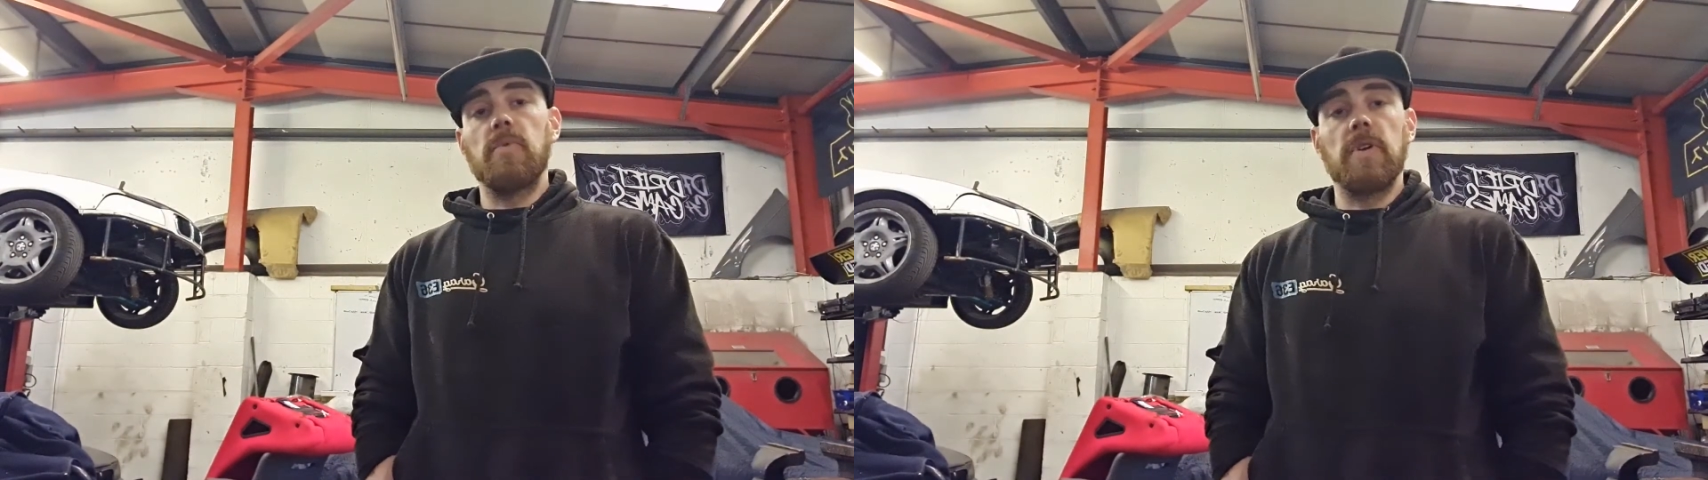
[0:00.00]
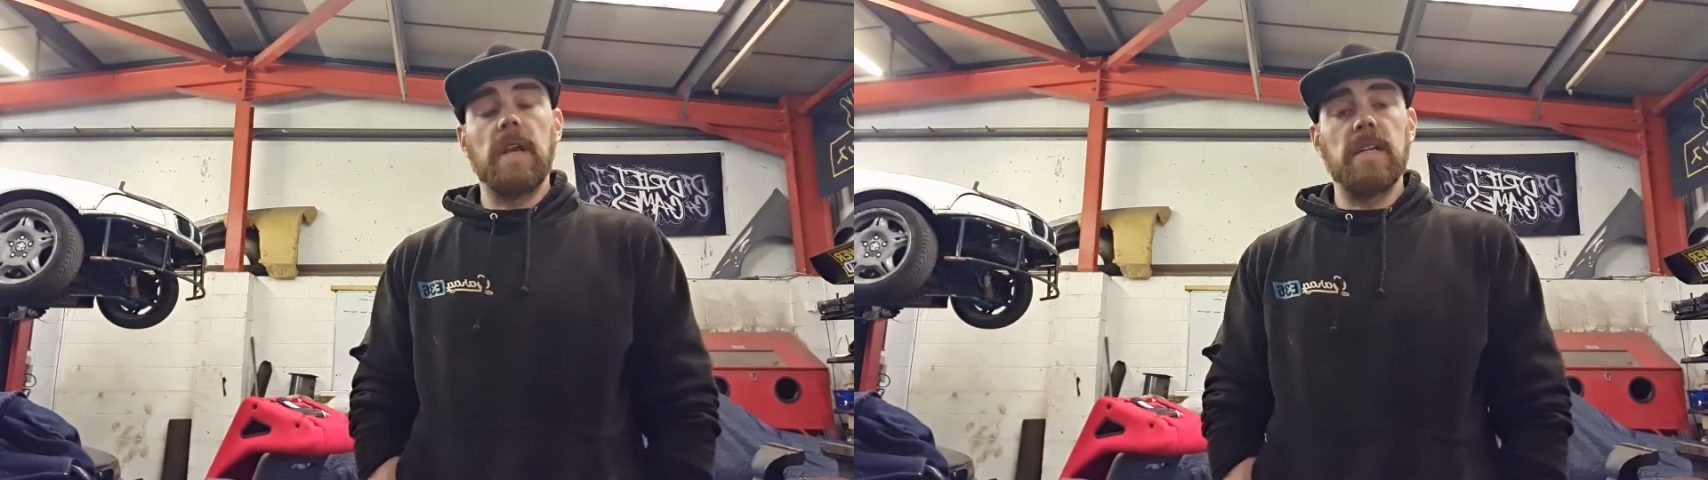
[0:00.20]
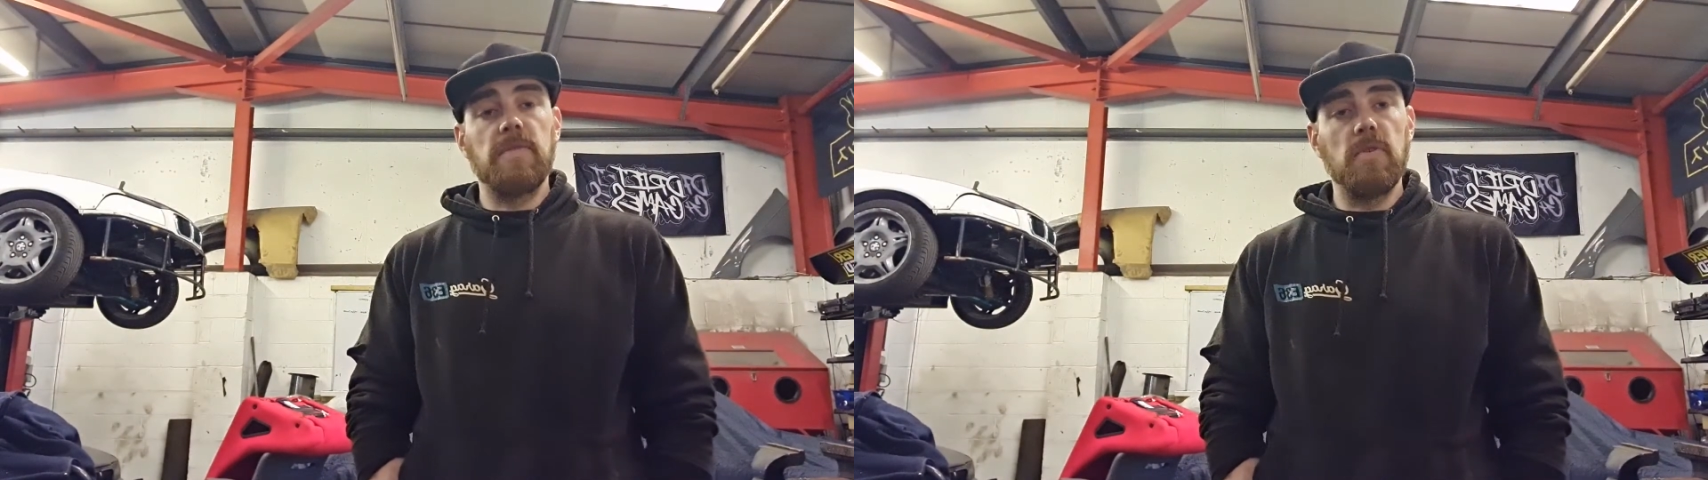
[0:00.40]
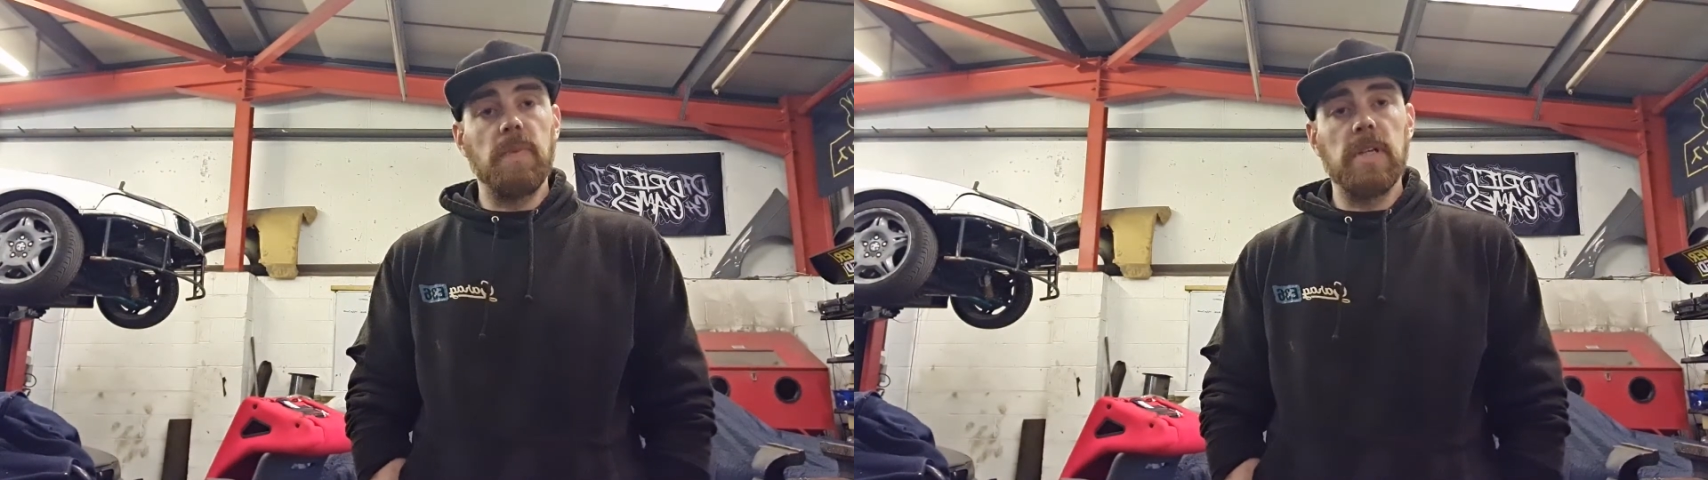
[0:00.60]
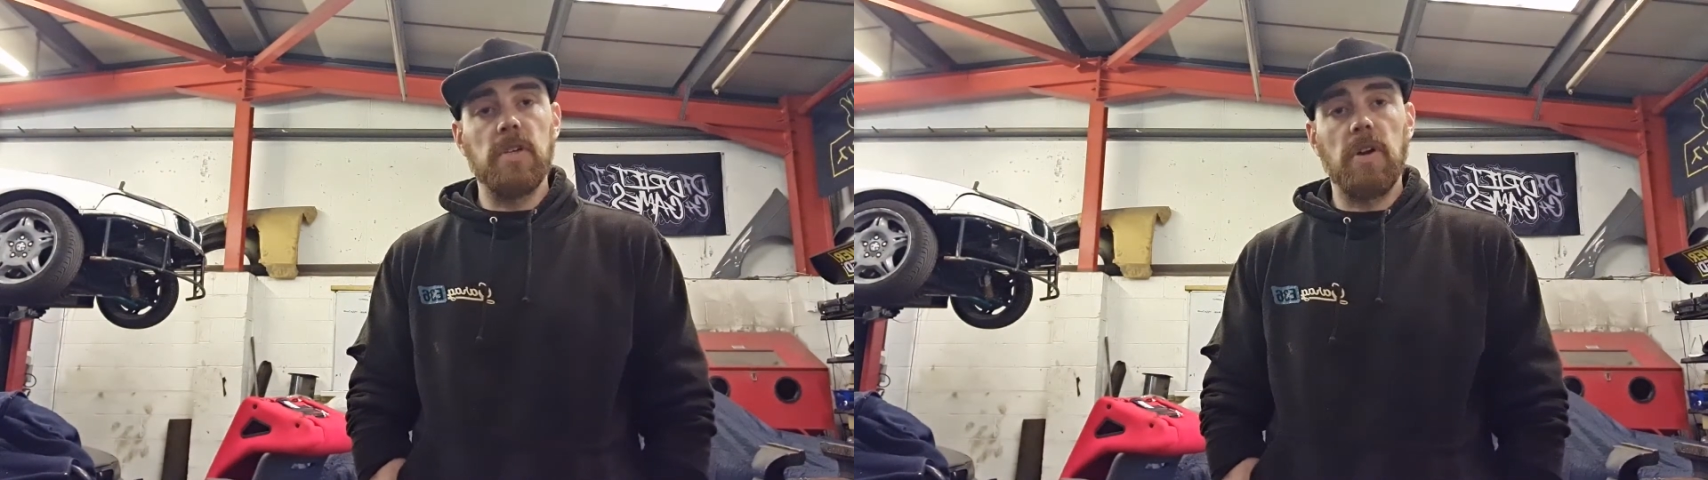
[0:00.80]
put the last few
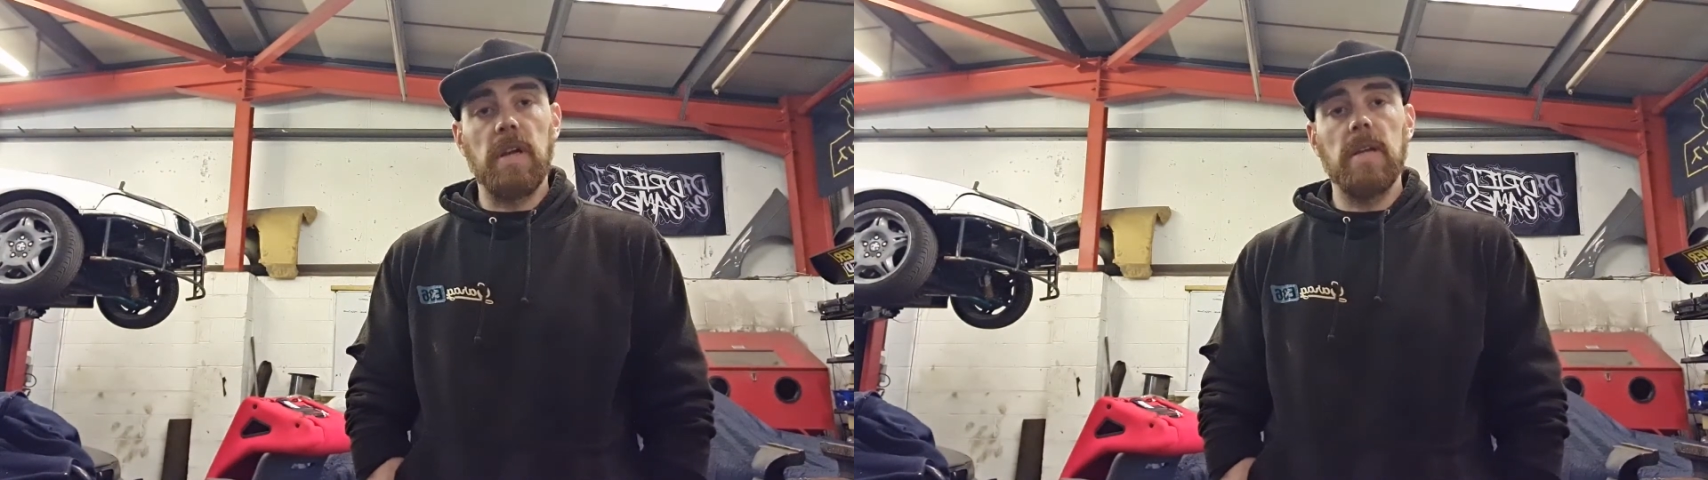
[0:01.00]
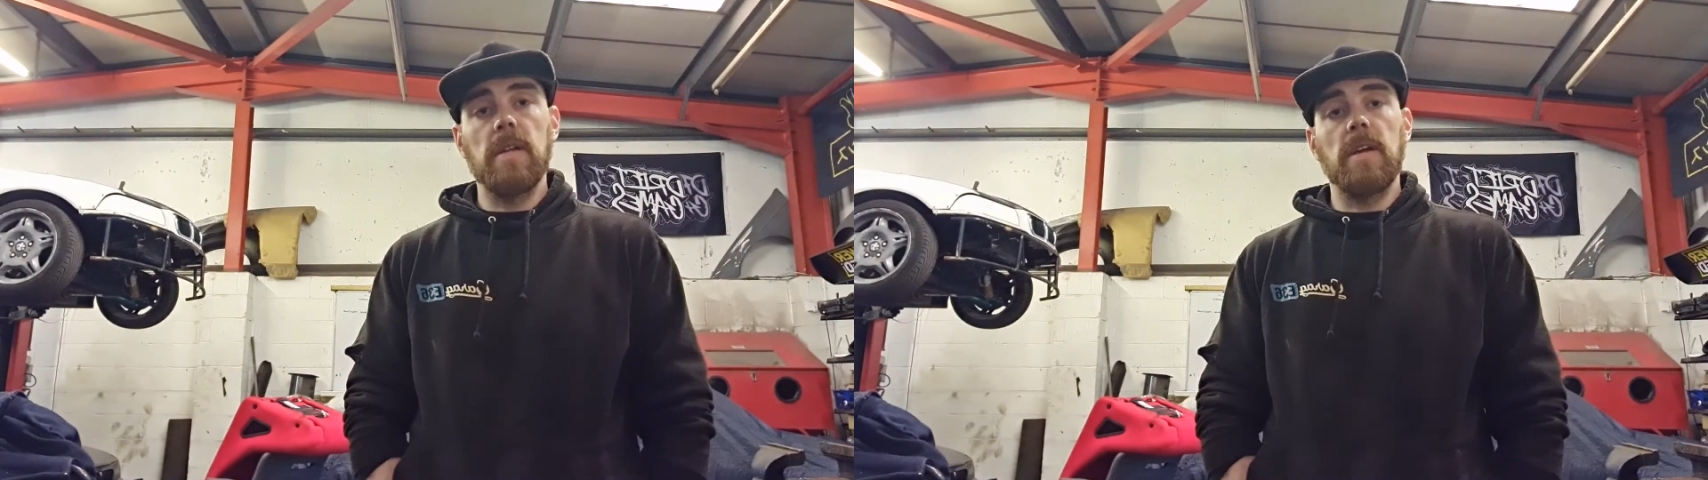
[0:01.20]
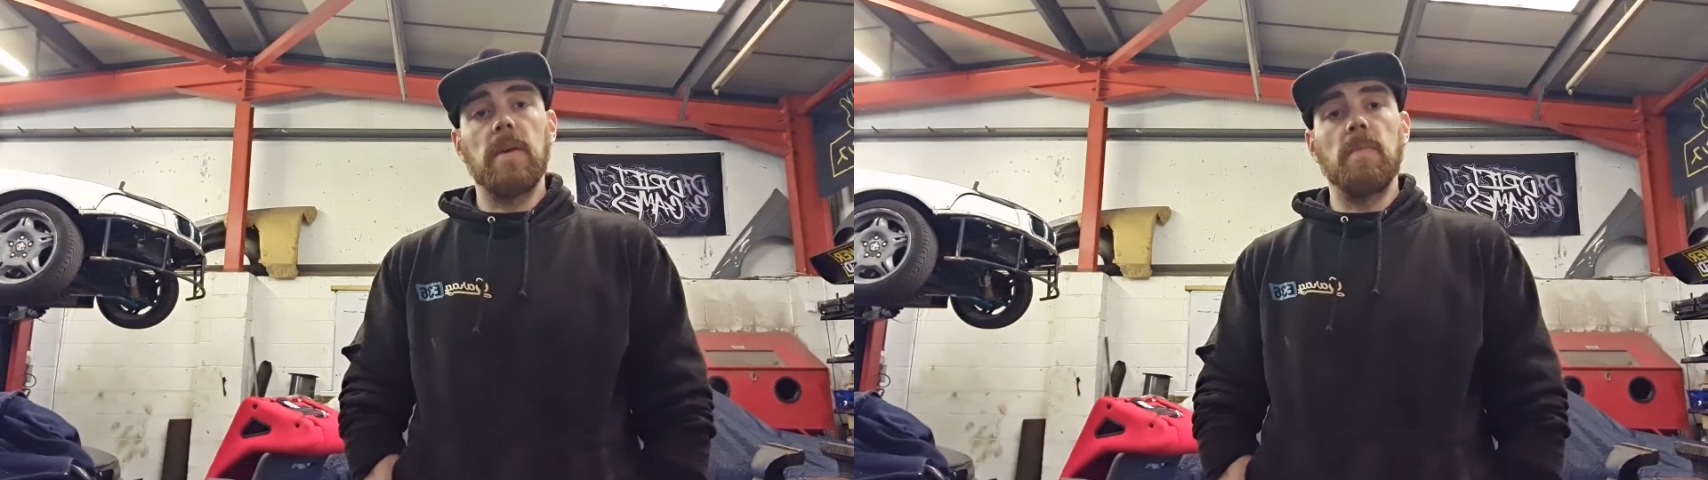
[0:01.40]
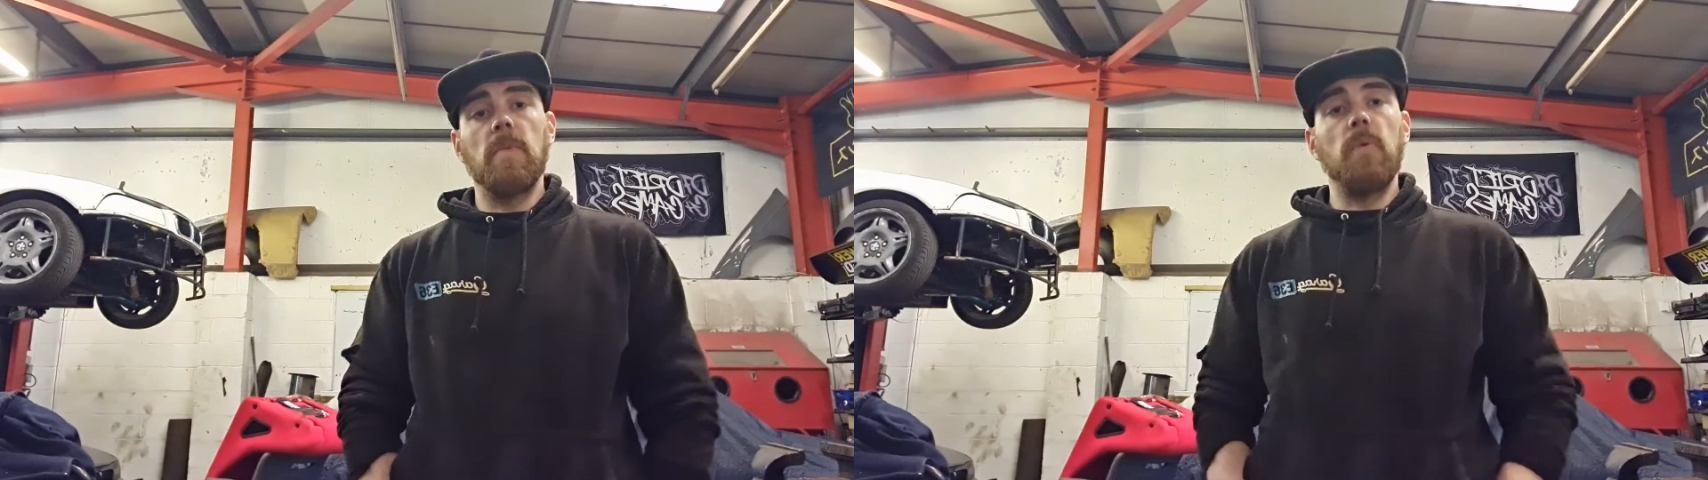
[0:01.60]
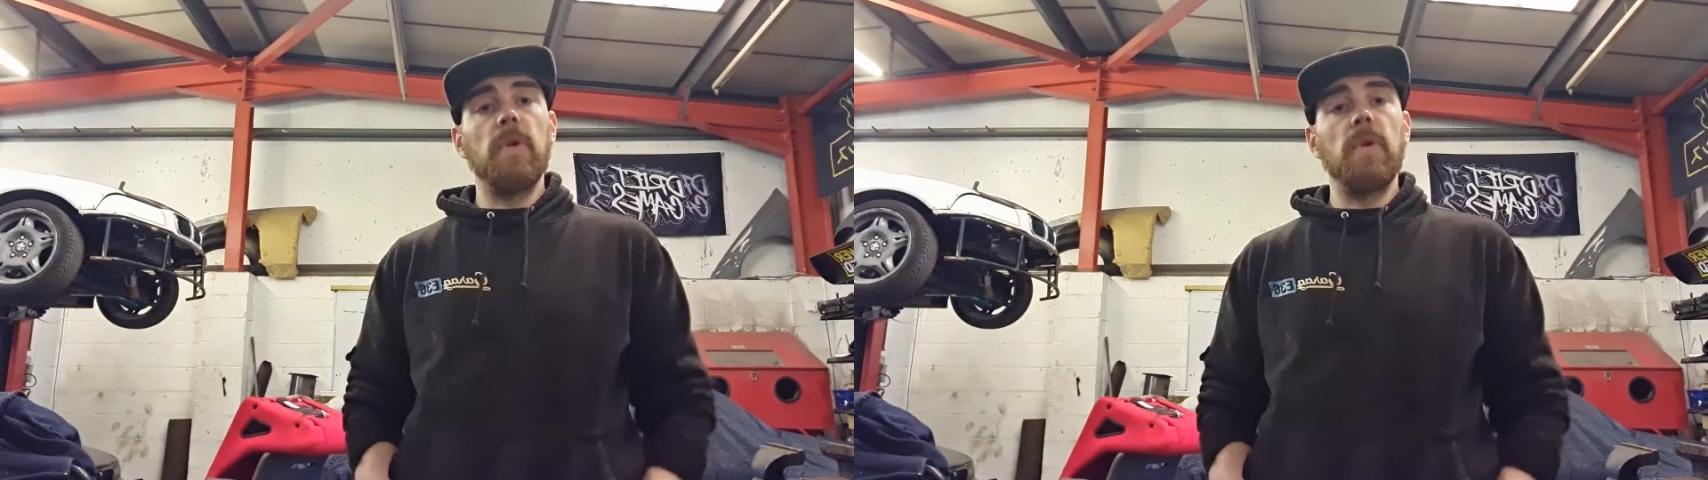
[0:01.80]
bits on it. Um,